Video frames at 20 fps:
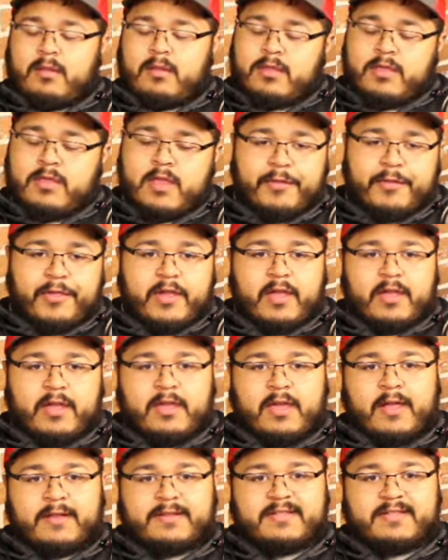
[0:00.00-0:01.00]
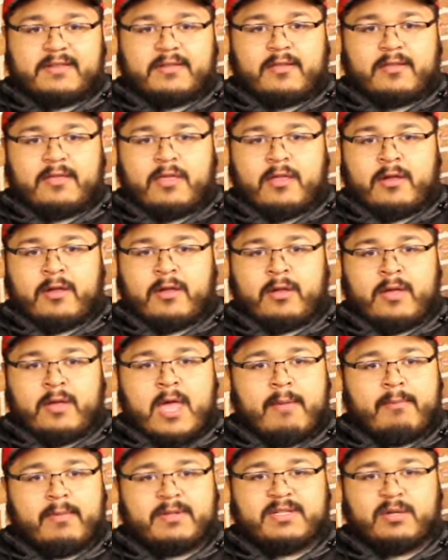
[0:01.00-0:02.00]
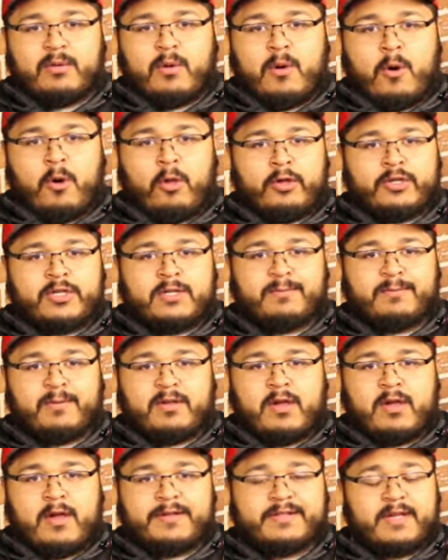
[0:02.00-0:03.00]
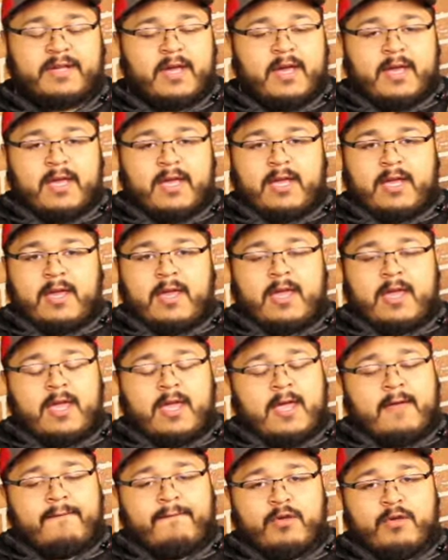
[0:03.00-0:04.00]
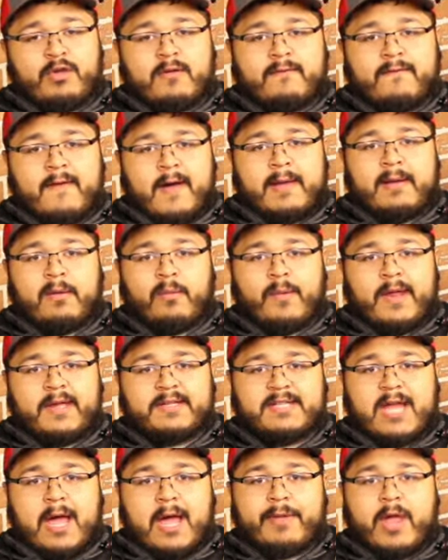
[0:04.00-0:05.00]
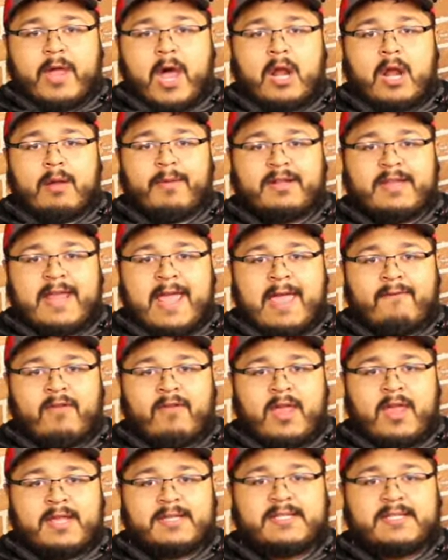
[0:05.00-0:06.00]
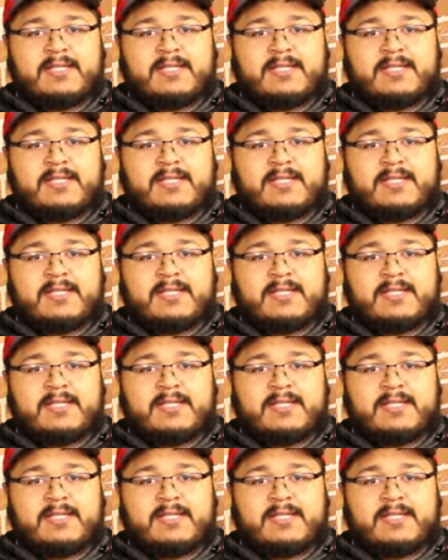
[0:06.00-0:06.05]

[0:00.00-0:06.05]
nothing against the Edmonton Oilers just because if you can find a way to stop Connor McDavid and his